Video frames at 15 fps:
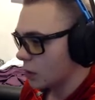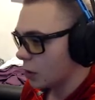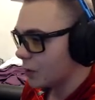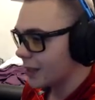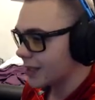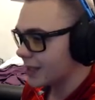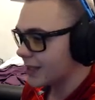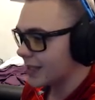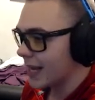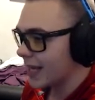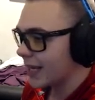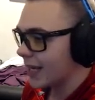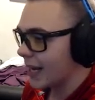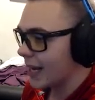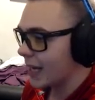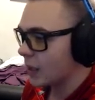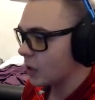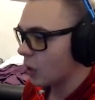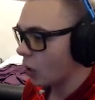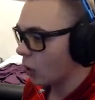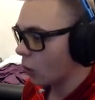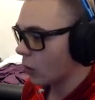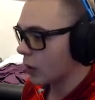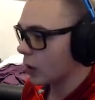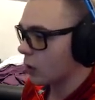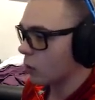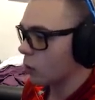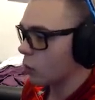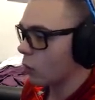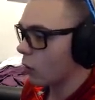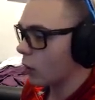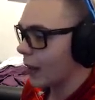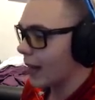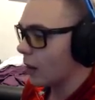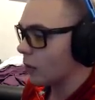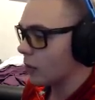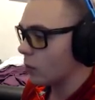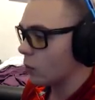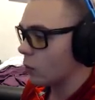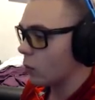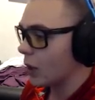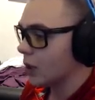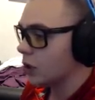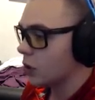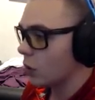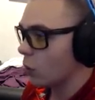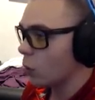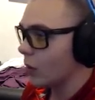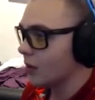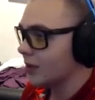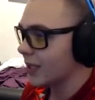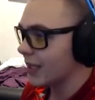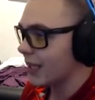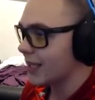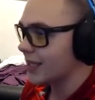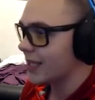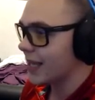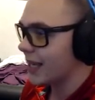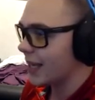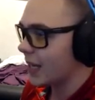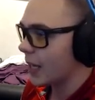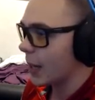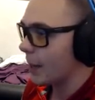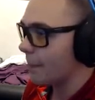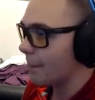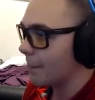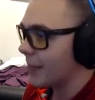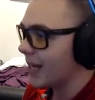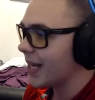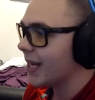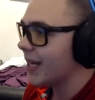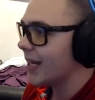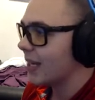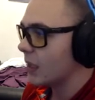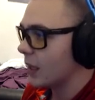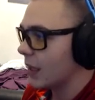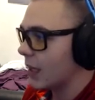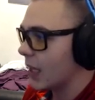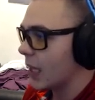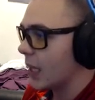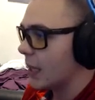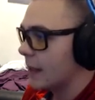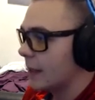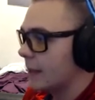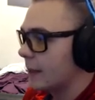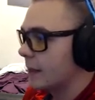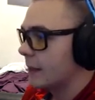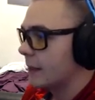So it's going to be 2nd and goal. We're going to roll out, and Russell Wilson gets hit immediately.